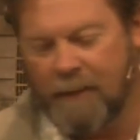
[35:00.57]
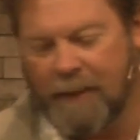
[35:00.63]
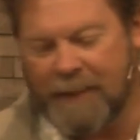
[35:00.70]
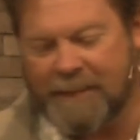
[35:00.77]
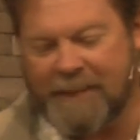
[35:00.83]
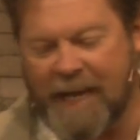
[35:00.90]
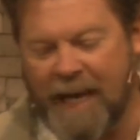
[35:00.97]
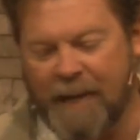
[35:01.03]
A
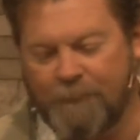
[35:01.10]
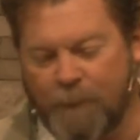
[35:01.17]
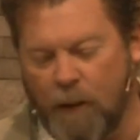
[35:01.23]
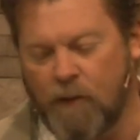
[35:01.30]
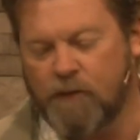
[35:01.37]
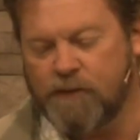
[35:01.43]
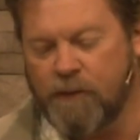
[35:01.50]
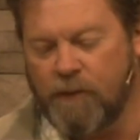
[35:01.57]

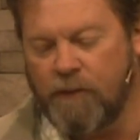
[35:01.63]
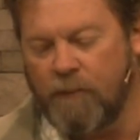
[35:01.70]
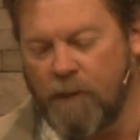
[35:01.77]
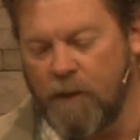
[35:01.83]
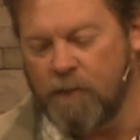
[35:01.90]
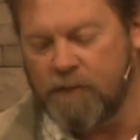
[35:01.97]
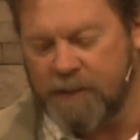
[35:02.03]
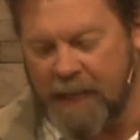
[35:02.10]
signpost on a
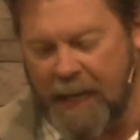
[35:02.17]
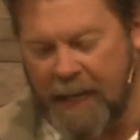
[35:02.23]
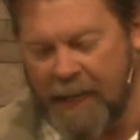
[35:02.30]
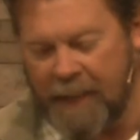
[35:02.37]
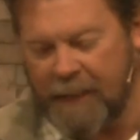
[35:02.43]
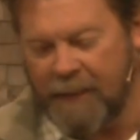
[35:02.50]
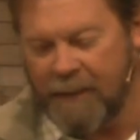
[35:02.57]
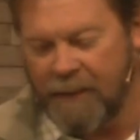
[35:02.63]

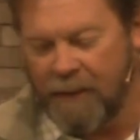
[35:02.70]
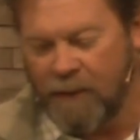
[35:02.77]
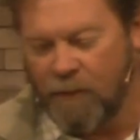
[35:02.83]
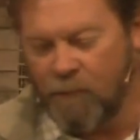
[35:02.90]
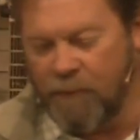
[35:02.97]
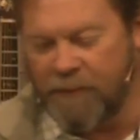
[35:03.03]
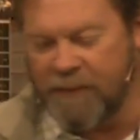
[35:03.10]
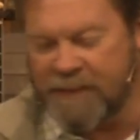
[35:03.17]
roadside
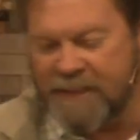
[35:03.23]
with the